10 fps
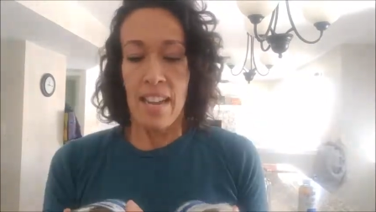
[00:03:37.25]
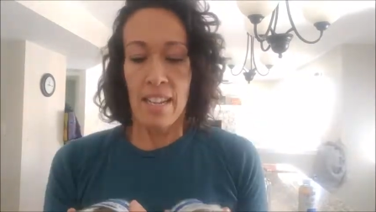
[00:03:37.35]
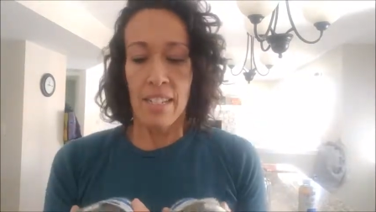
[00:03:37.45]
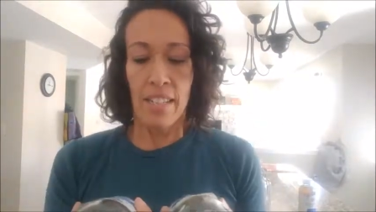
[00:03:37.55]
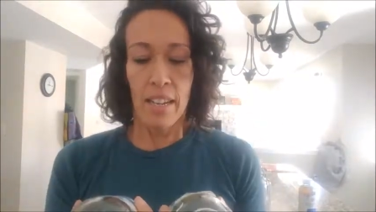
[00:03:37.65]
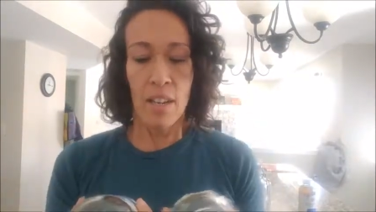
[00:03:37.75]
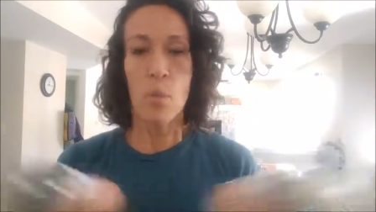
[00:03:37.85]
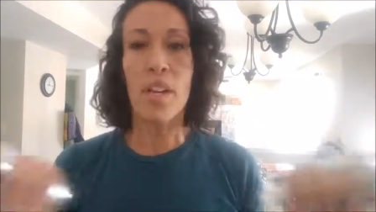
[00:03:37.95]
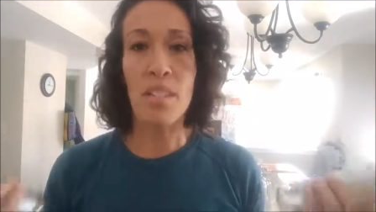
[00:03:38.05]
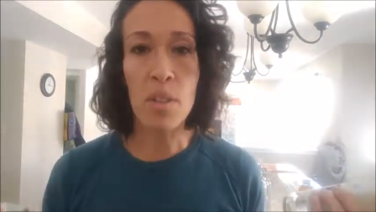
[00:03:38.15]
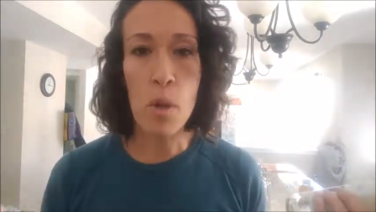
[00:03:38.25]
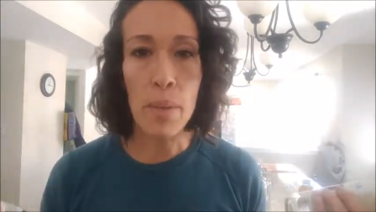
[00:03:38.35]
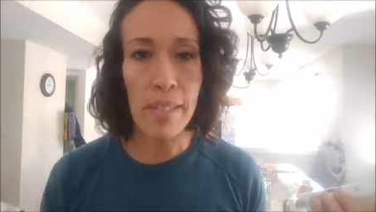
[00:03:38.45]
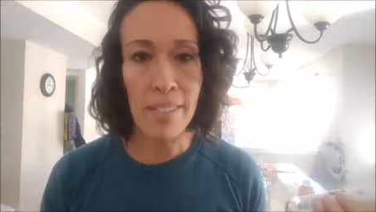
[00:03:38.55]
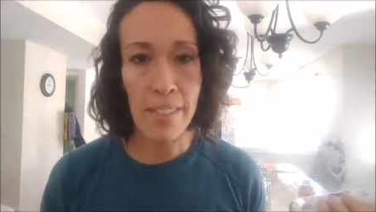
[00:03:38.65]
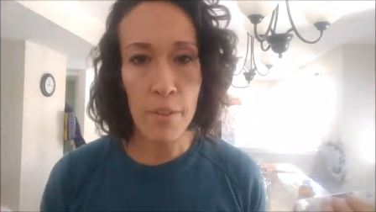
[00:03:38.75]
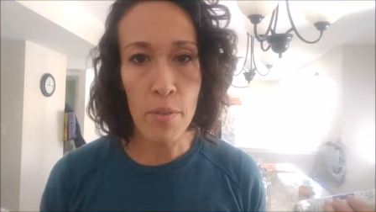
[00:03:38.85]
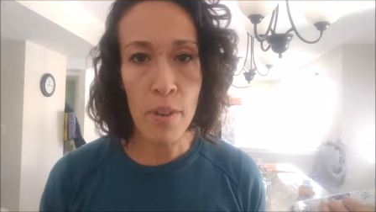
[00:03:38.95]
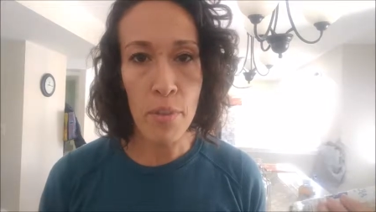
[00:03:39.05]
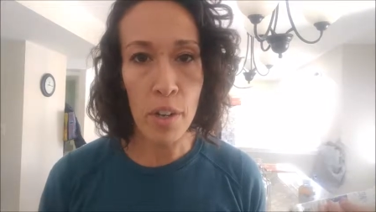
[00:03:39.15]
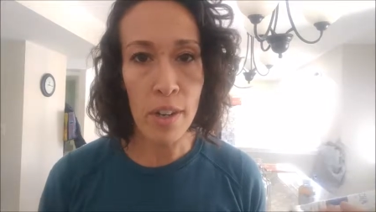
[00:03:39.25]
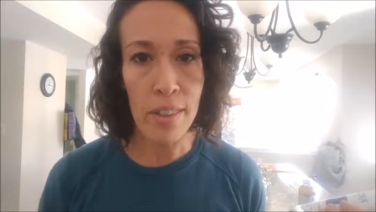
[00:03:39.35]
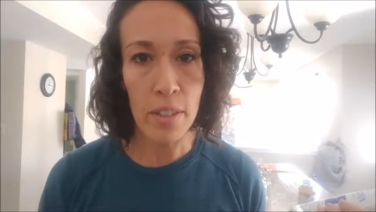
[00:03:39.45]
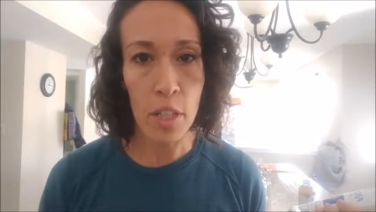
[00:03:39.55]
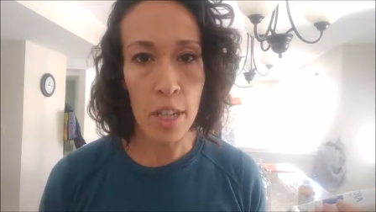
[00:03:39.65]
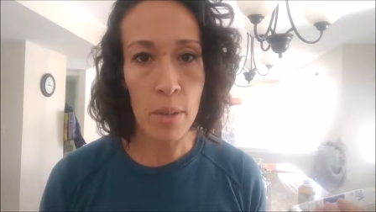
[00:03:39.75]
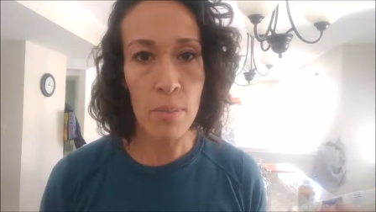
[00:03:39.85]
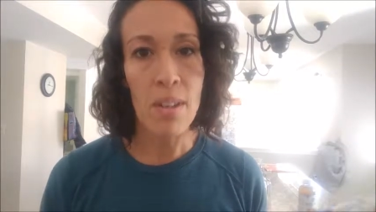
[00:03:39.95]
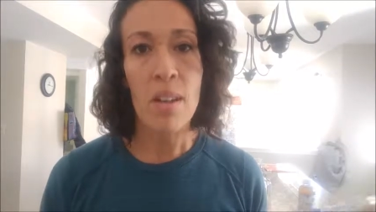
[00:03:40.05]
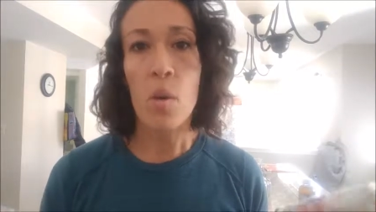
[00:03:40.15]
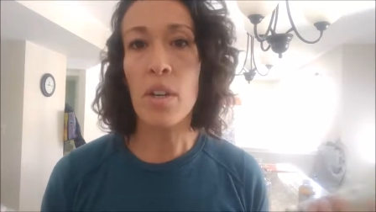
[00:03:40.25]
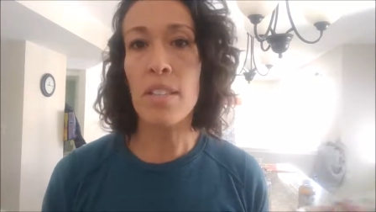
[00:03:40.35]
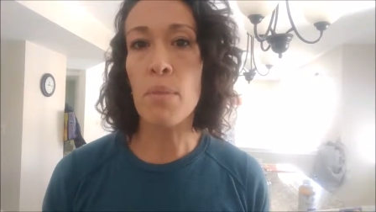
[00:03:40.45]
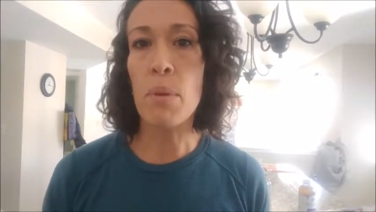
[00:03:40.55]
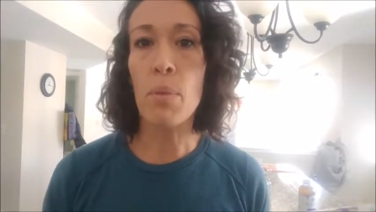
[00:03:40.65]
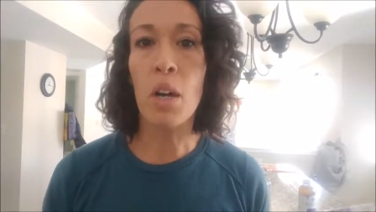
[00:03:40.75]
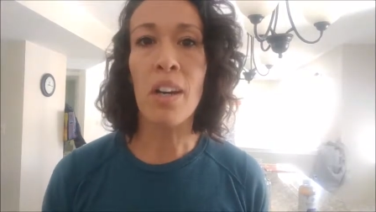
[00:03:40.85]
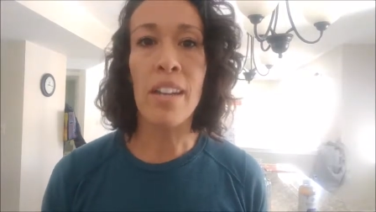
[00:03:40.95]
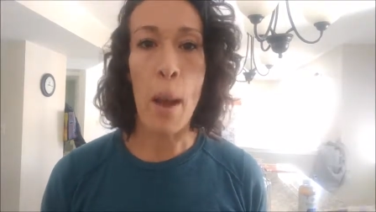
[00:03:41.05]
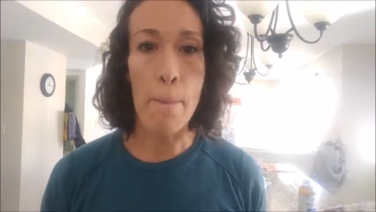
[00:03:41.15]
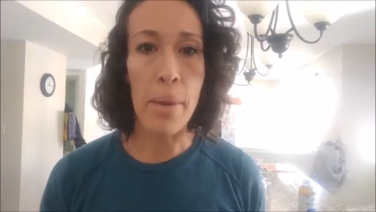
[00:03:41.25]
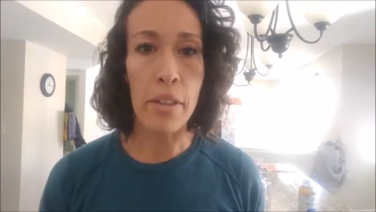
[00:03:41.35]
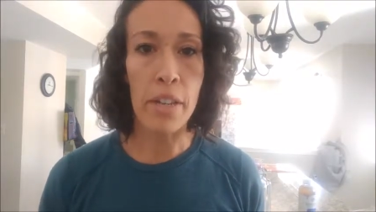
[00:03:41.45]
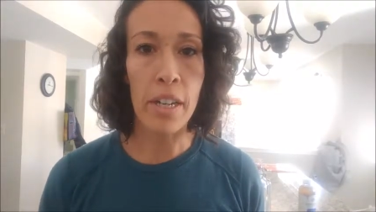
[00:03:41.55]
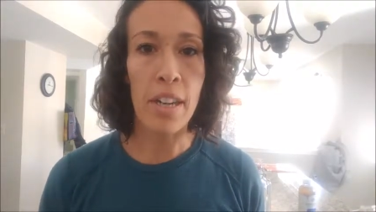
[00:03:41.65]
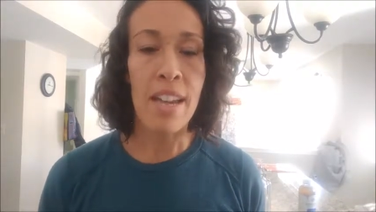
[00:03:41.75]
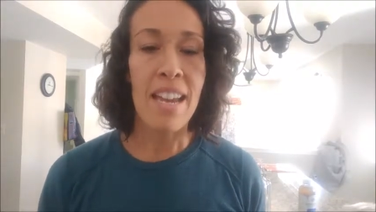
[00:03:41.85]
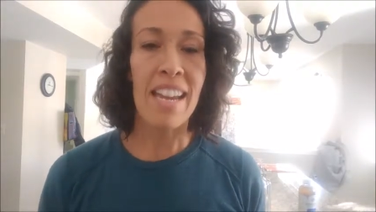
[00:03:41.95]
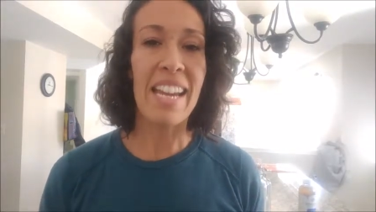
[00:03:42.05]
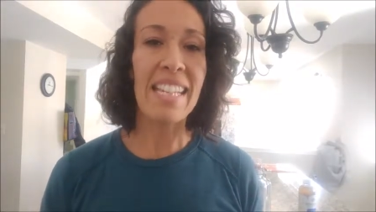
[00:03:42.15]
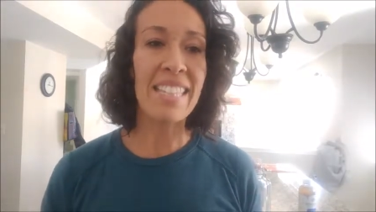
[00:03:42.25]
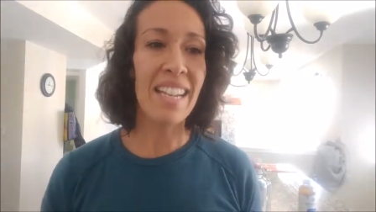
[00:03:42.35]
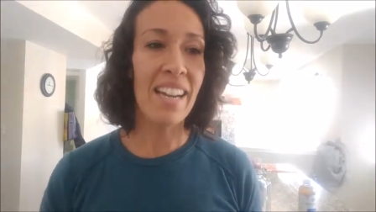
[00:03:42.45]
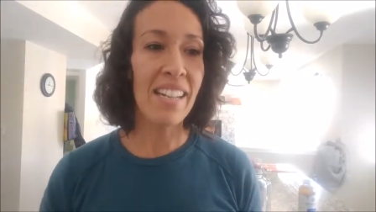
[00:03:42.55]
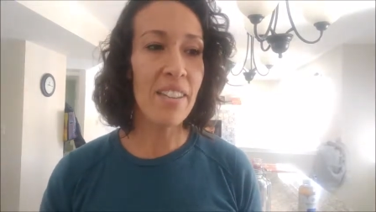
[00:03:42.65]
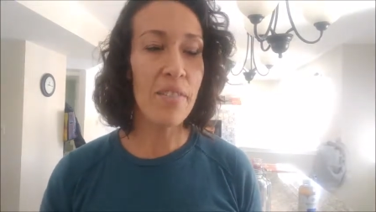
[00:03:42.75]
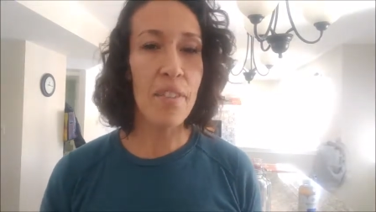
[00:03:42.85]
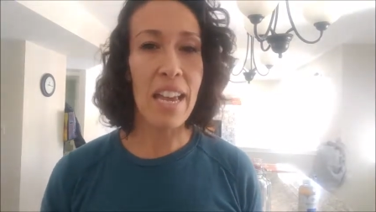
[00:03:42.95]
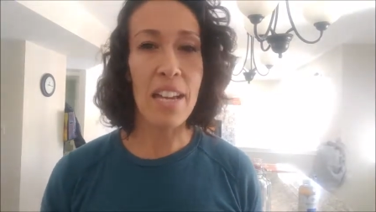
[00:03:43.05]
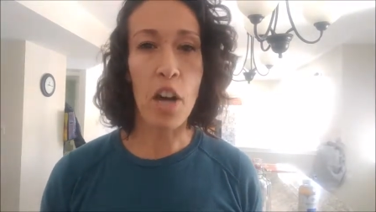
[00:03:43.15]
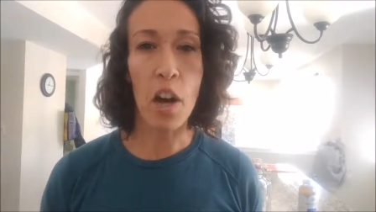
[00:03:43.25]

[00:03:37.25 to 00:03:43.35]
And what a SCOBY is, if you've never heard of the term, or some people call it a mother, it's kind of a